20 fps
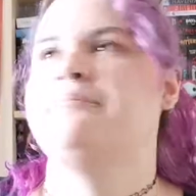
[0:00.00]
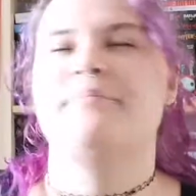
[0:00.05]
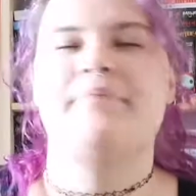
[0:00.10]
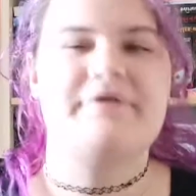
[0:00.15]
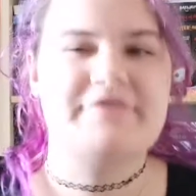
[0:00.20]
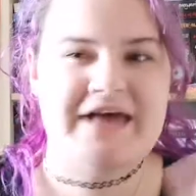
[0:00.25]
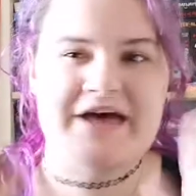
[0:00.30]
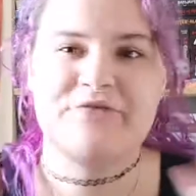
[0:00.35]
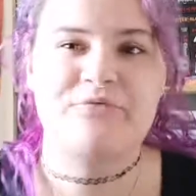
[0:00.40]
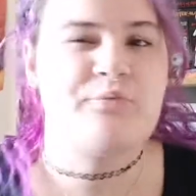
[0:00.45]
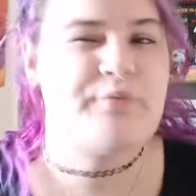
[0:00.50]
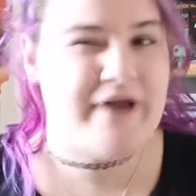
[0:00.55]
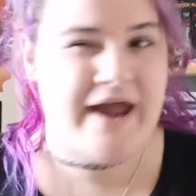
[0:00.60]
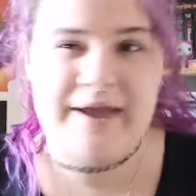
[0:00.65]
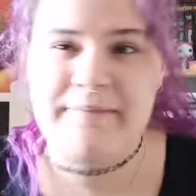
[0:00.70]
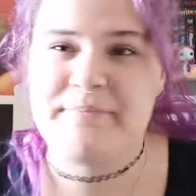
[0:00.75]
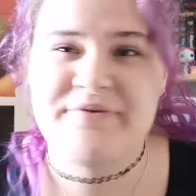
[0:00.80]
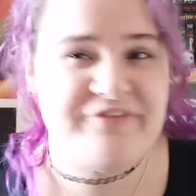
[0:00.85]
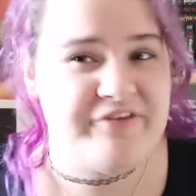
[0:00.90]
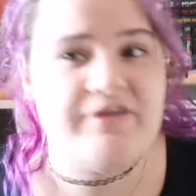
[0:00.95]
But that's what
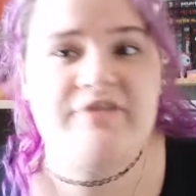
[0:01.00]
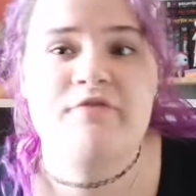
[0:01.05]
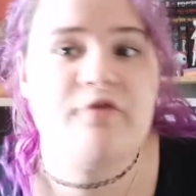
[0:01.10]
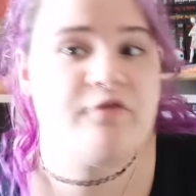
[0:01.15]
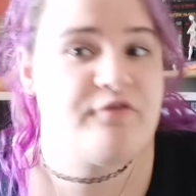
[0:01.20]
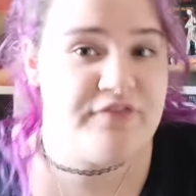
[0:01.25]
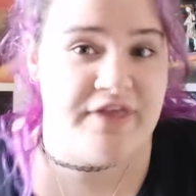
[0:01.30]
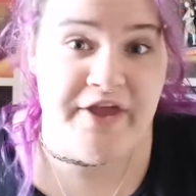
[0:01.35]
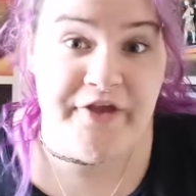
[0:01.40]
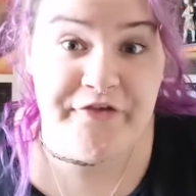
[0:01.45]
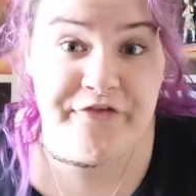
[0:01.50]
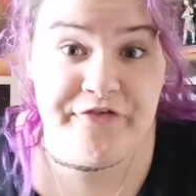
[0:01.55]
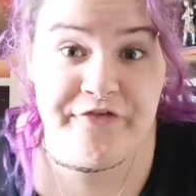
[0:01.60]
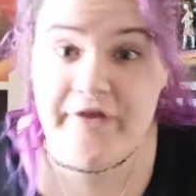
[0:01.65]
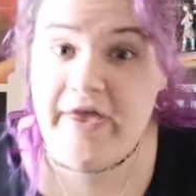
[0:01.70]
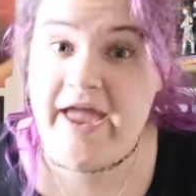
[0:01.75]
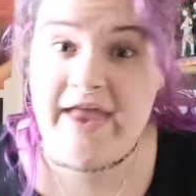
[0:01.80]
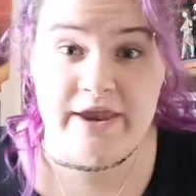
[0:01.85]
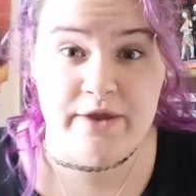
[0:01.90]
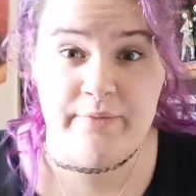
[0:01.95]
I perceive of
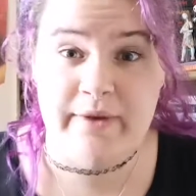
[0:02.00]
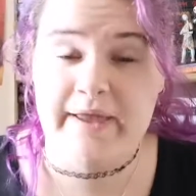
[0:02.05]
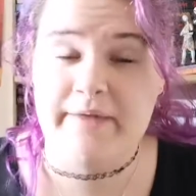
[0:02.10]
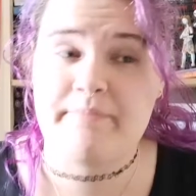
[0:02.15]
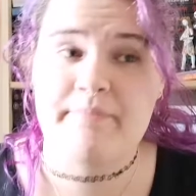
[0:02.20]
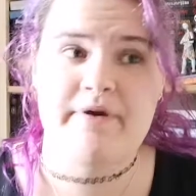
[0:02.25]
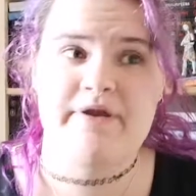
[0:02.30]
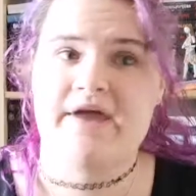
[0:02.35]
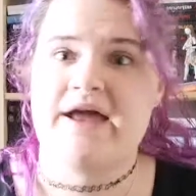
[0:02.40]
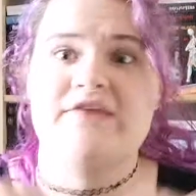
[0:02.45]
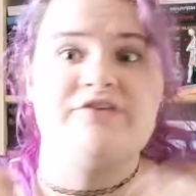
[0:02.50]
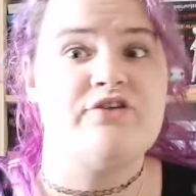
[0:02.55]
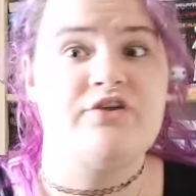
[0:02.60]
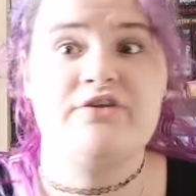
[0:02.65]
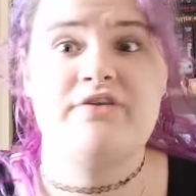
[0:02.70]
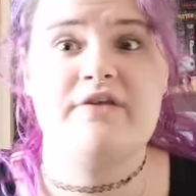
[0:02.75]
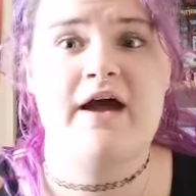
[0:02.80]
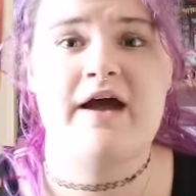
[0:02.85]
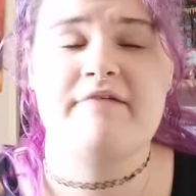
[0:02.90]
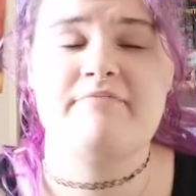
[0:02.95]
this anyway, but
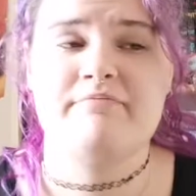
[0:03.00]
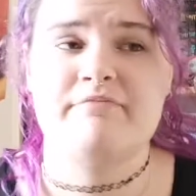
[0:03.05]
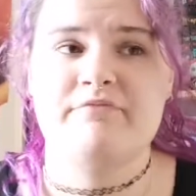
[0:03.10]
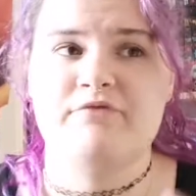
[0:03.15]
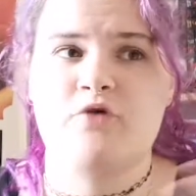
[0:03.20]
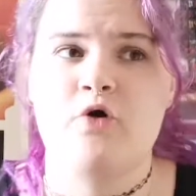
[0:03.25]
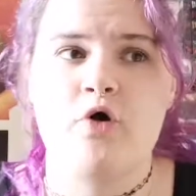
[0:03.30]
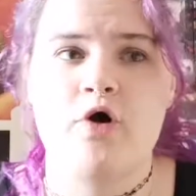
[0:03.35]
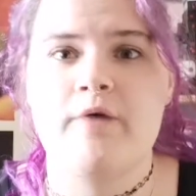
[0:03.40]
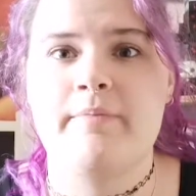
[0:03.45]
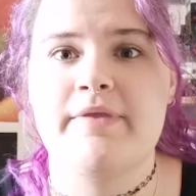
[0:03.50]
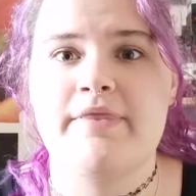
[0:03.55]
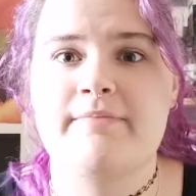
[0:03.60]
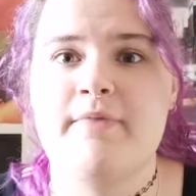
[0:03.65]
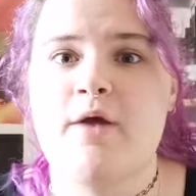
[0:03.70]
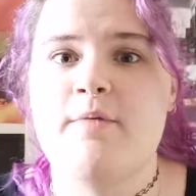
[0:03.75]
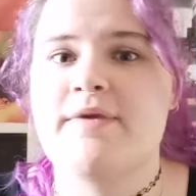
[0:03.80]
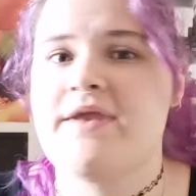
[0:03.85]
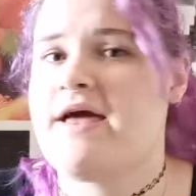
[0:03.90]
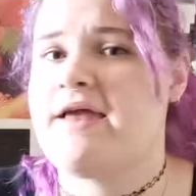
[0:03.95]
I'm caught up at the
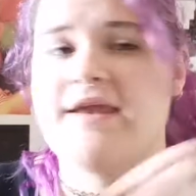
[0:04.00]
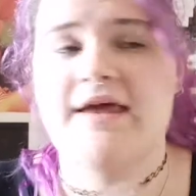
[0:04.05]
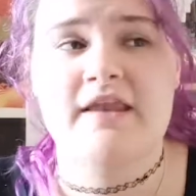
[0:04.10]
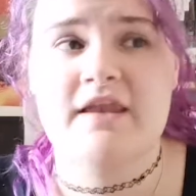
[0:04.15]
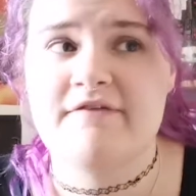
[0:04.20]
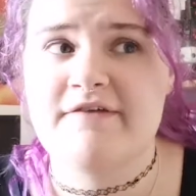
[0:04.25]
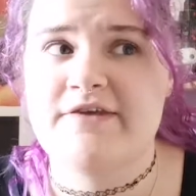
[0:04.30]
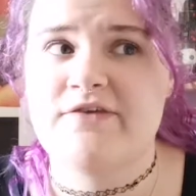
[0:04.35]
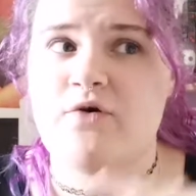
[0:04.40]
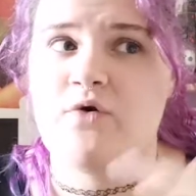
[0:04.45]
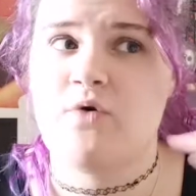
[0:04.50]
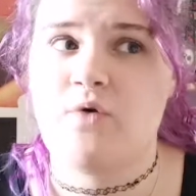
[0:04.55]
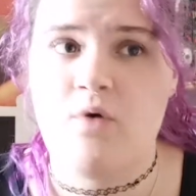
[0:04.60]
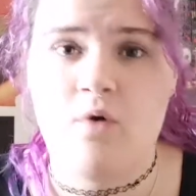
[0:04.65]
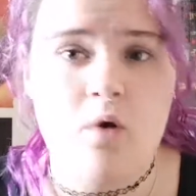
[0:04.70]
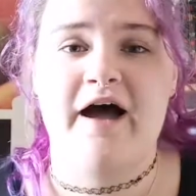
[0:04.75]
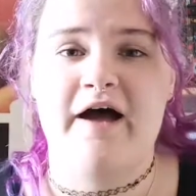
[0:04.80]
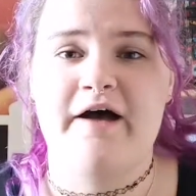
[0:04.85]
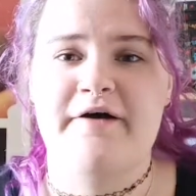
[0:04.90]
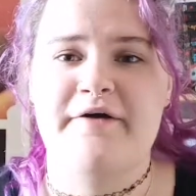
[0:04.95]
moment and I love it.
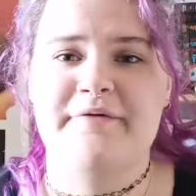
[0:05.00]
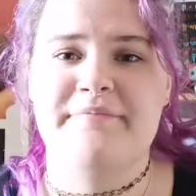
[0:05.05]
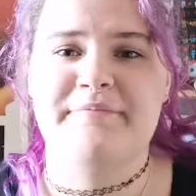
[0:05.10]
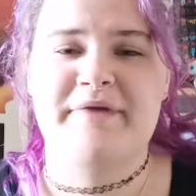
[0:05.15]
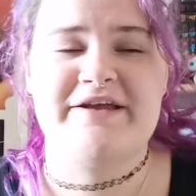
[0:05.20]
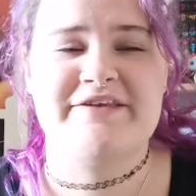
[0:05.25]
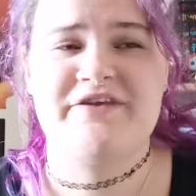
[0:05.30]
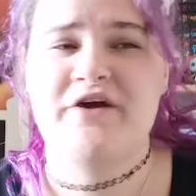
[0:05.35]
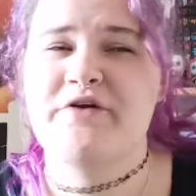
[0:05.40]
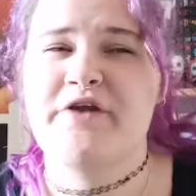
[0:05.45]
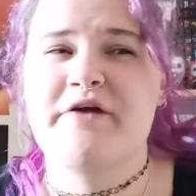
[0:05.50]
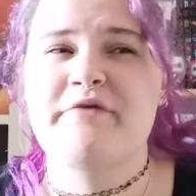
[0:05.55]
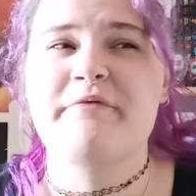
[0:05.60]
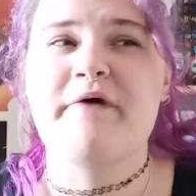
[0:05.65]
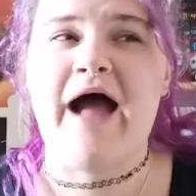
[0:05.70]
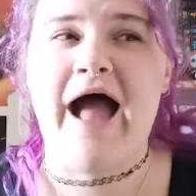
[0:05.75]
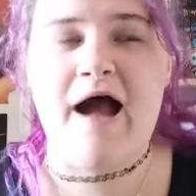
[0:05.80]
I don't know